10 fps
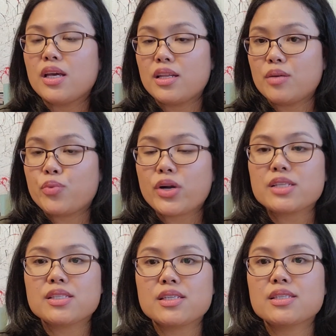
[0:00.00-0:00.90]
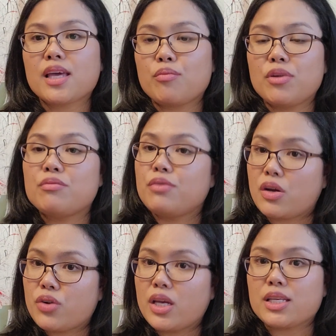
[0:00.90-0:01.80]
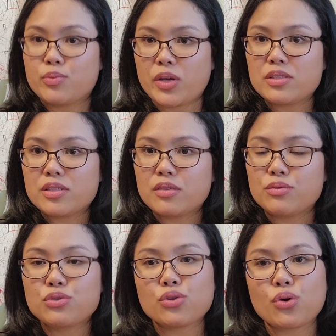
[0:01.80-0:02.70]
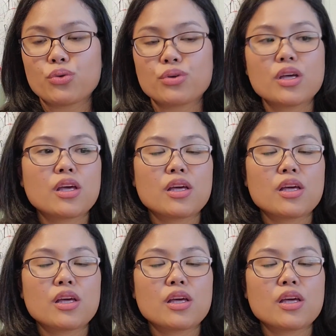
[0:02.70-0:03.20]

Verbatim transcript: and the process can be very expensive so